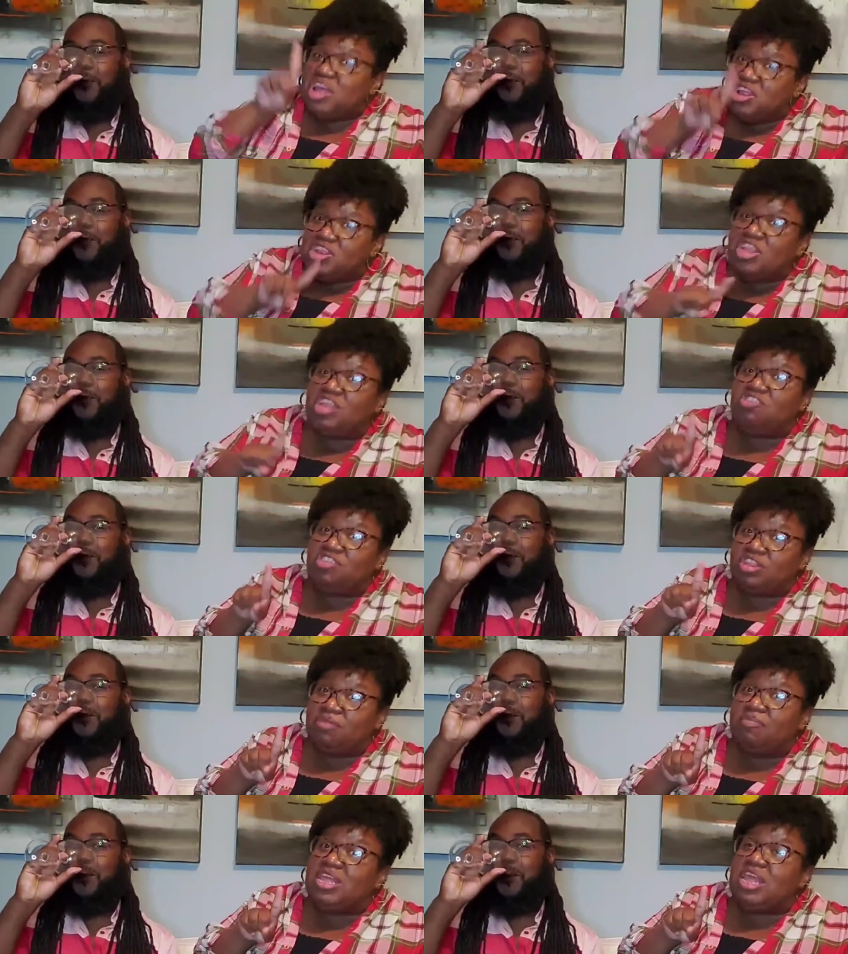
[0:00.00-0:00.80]
Speaker 1: Just get
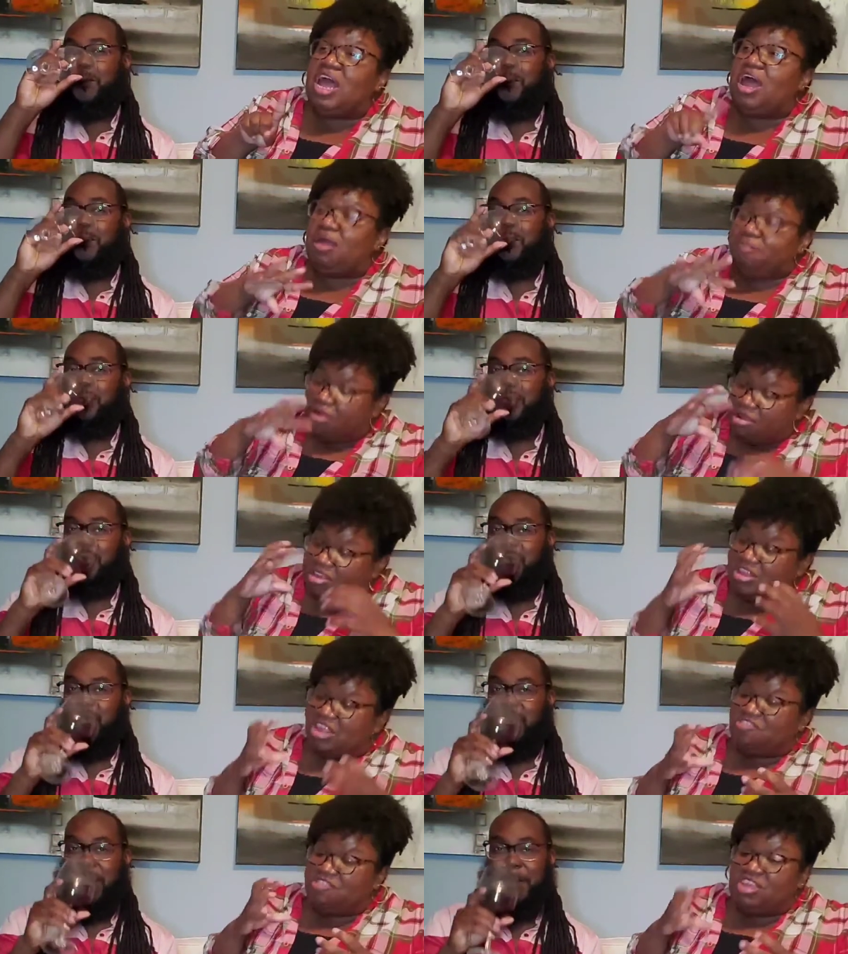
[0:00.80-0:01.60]
you some Beyond
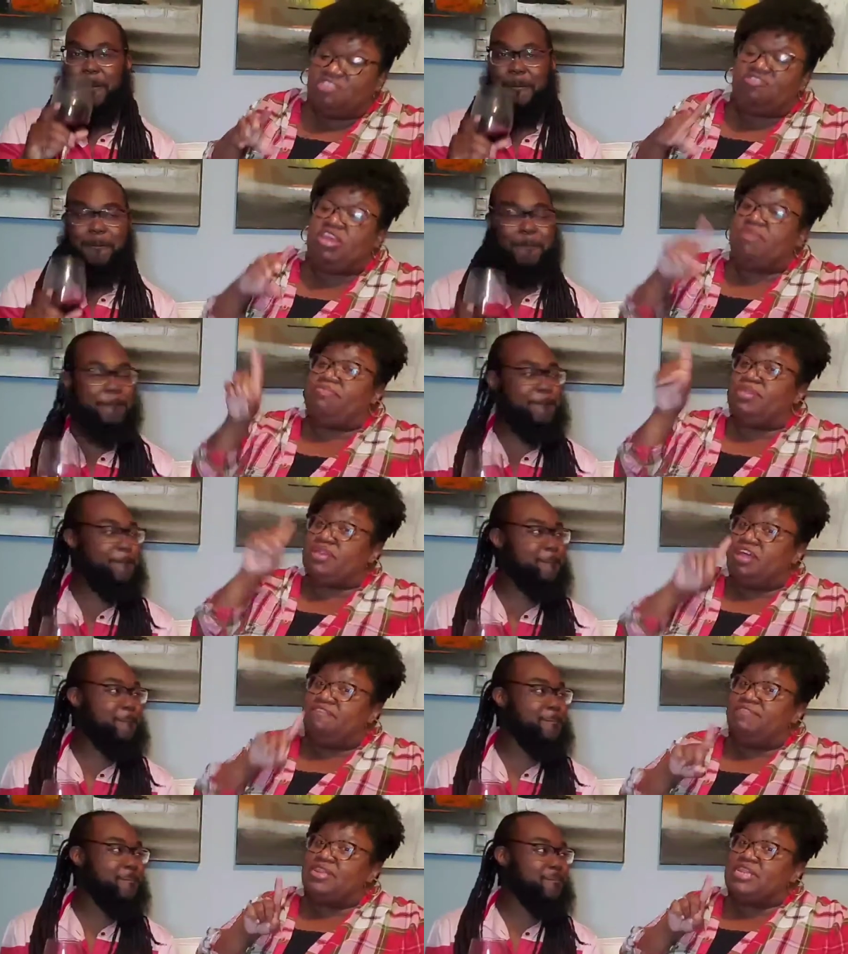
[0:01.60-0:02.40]
Burgers that you can shake
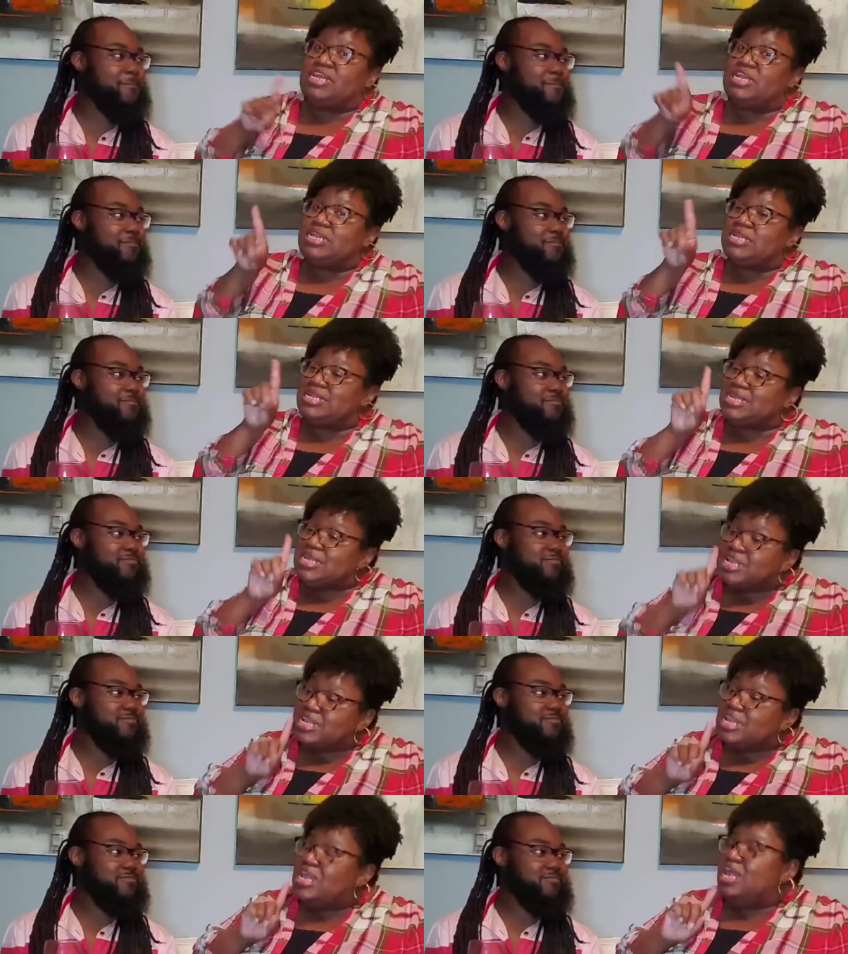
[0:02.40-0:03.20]
yourself and season.
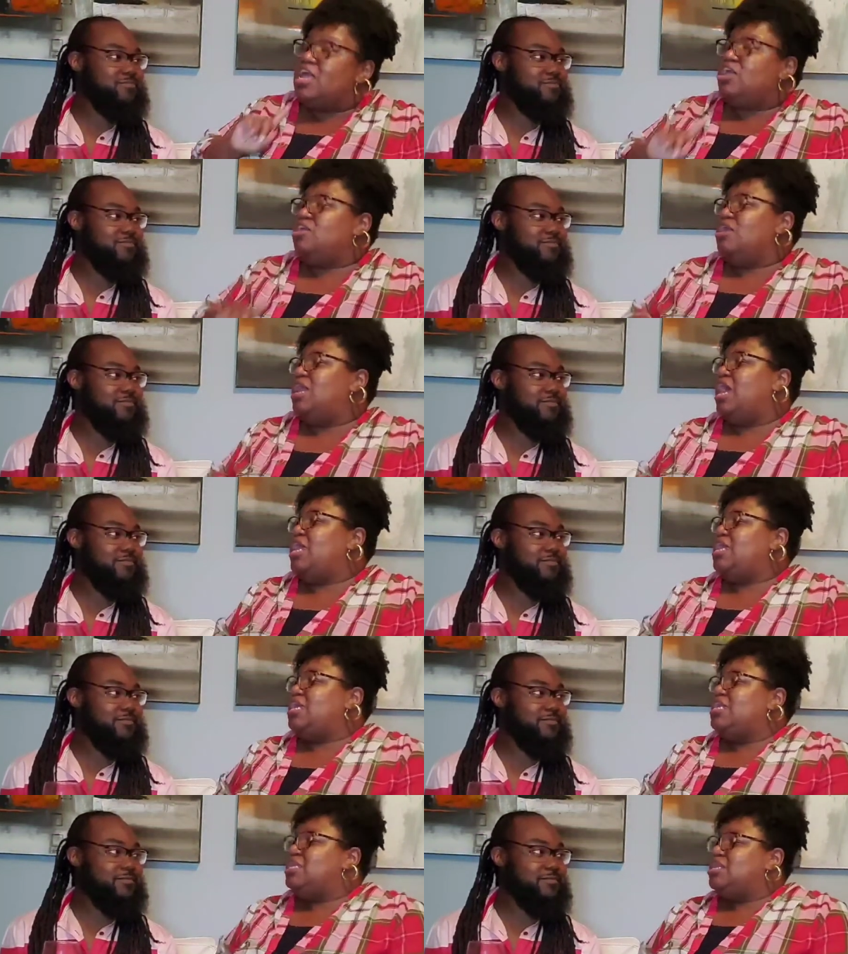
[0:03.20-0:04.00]
You'll
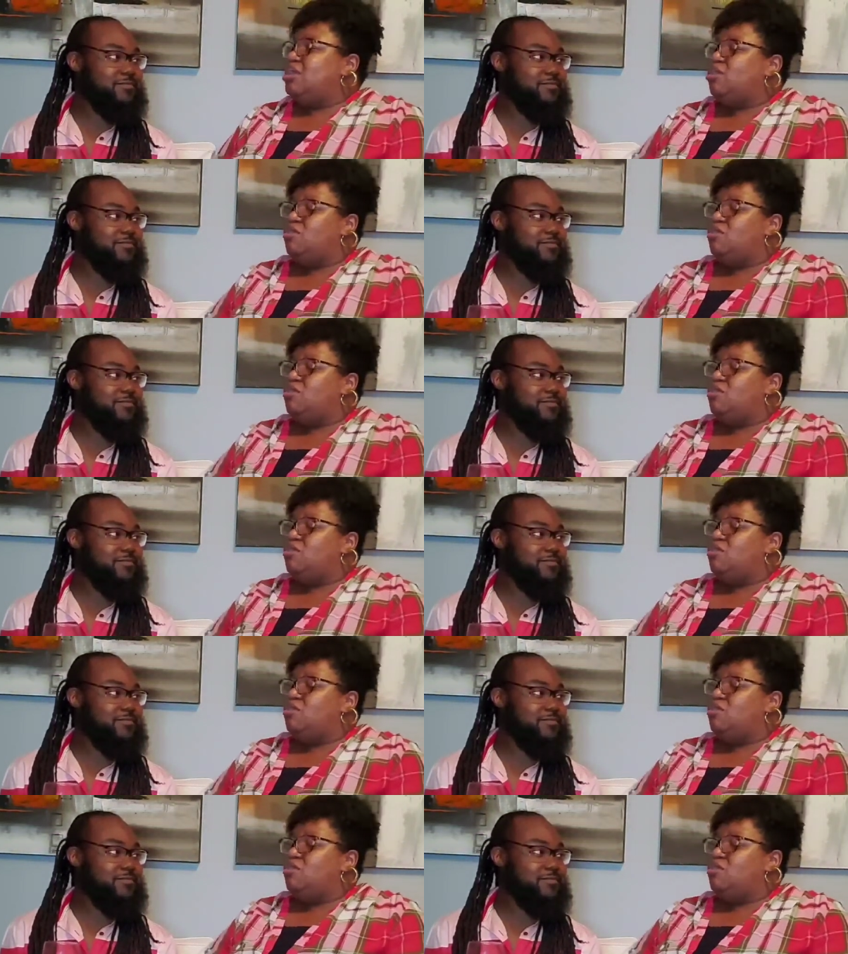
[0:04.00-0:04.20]
like it.